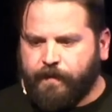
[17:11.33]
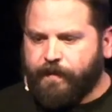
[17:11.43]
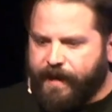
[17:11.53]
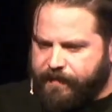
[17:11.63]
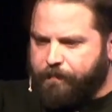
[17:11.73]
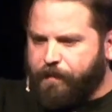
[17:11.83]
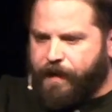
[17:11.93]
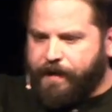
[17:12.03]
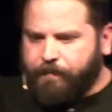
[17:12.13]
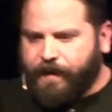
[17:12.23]
Like the
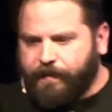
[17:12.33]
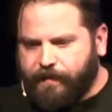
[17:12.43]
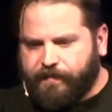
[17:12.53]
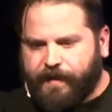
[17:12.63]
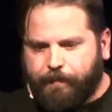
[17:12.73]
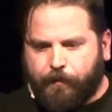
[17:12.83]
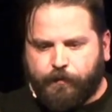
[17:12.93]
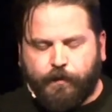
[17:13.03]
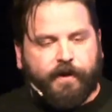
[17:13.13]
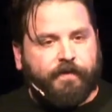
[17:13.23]
blind man, the
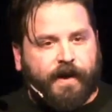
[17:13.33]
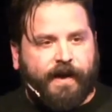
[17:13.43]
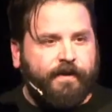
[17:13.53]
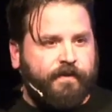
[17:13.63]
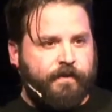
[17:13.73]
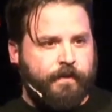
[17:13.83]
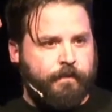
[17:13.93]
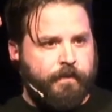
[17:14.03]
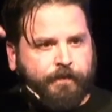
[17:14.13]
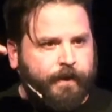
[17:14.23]
disciples who have eyes
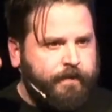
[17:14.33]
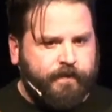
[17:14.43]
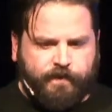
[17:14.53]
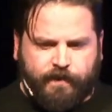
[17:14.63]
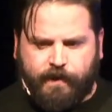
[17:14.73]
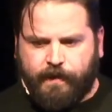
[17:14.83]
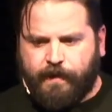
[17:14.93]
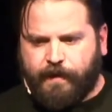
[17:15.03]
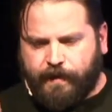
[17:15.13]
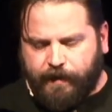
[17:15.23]
but fail to
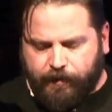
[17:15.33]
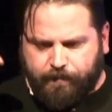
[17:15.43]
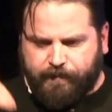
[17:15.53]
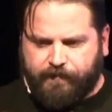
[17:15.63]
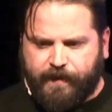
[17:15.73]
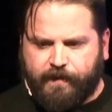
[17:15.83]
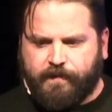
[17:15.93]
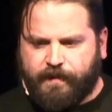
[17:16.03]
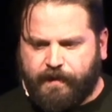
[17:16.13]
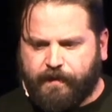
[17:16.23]
see and ears but fail
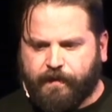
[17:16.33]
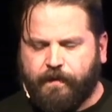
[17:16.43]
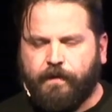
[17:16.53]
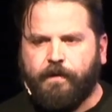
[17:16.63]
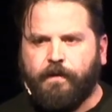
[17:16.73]
to hear